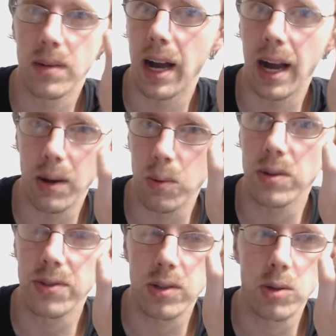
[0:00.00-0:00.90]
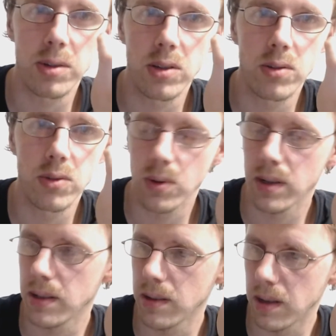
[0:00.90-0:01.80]
I will still be
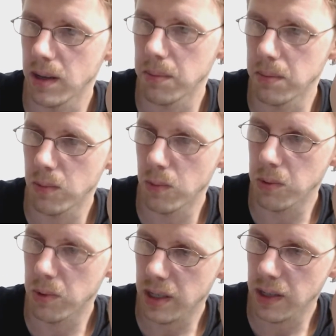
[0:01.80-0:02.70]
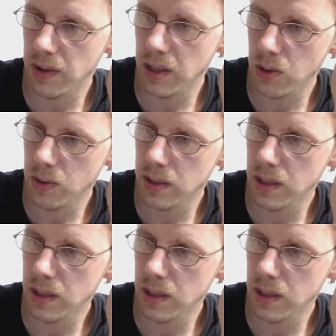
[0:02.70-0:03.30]
doing woodworking videos.